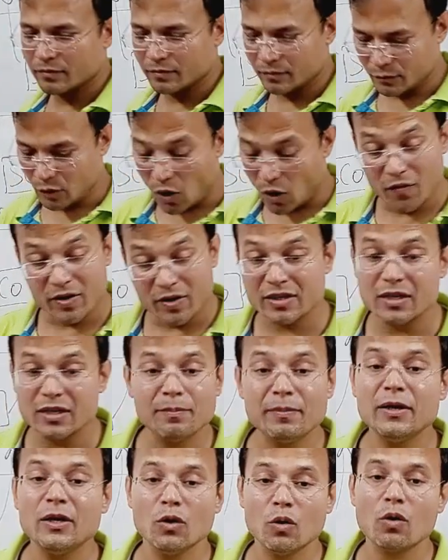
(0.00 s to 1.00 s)
Obviously,
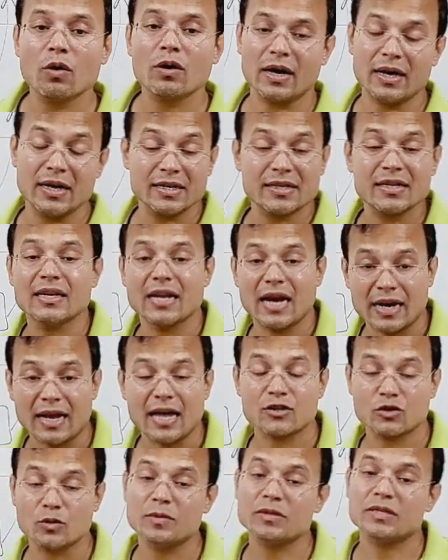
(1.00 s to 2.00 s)
BO condition that has
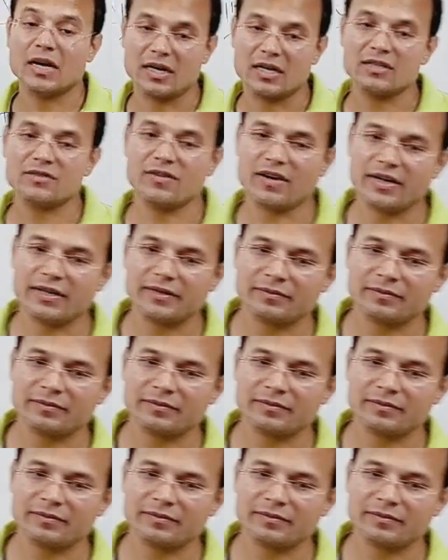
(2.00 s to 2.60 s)
to be satisfied.